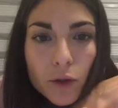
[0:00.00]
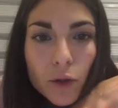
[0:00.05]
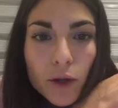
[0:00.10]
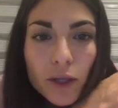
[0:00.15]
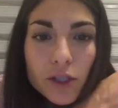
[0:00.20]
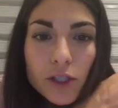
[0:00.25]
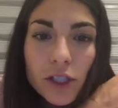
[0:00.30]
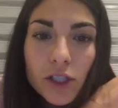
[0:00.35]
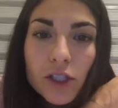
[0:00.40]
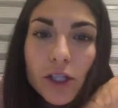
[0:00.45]

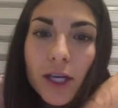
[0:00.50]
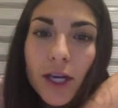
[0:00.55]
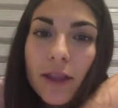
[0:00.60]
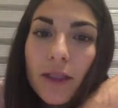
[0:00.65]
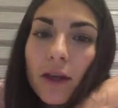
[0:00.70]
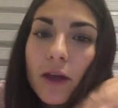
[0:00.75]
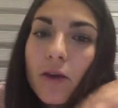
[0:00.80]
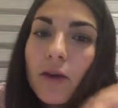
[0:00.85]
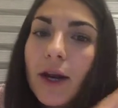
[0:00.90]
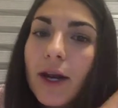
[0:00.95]
or teaching
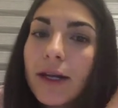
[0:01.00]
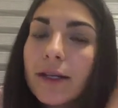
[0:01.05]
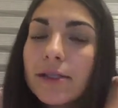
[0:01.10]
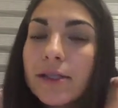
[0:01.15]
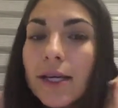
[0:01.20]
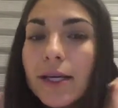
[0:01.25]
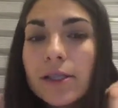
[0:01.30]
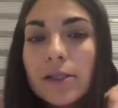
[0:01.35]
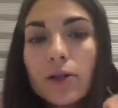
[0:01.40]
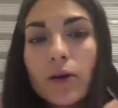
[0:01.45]
in the United
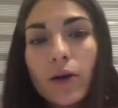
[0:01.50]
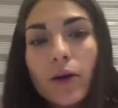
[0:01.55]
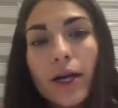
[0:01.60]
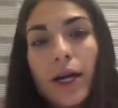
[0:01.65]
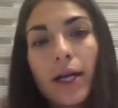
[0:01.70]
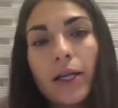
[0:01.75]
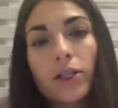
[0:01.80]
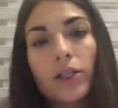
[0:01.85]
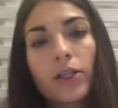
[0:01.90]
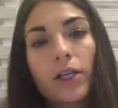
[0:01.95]
States or
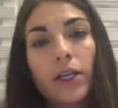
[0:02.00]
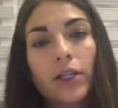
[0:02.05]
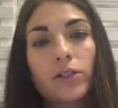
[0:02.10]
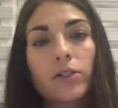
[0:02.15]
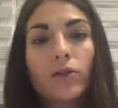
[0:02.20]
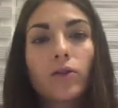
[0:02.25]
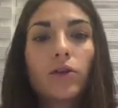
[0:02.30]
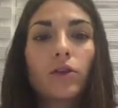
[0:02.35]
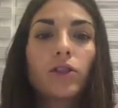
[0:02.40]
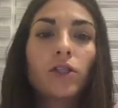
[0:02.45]

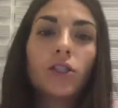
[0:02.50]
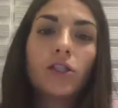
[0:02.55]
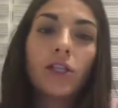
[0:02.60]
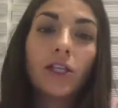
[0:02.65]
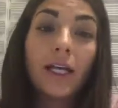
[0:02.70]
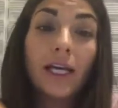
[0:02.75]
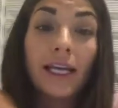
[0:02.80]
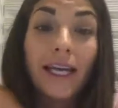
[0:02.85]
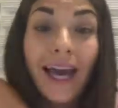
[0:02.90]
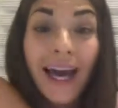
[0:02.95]
education or
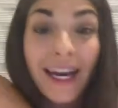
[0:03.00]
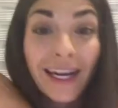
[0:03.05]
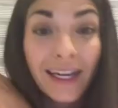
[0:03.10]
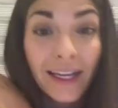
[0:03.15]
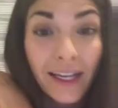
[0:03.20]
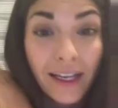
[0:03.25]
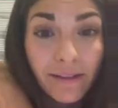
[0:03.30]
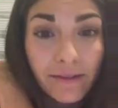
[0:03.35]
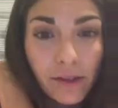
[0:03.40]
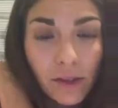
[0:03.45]
teaching in
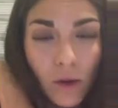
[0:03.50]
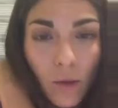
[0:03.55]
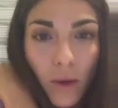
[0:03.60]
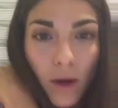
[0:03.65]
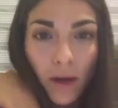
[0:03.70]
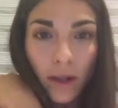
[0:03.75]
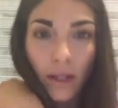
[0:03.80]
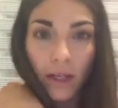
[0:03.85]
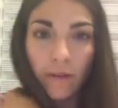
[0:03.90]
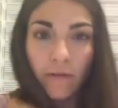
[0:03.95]
Canada? If so,
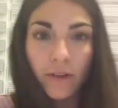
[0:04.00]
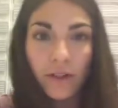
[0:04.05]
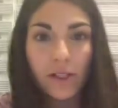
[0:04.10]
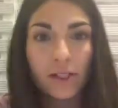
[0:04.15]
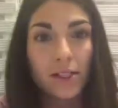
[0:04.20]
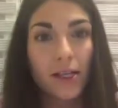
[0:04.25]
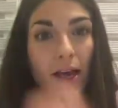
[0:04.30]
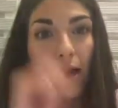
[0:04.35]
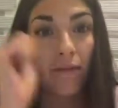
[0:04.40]
what are the differences?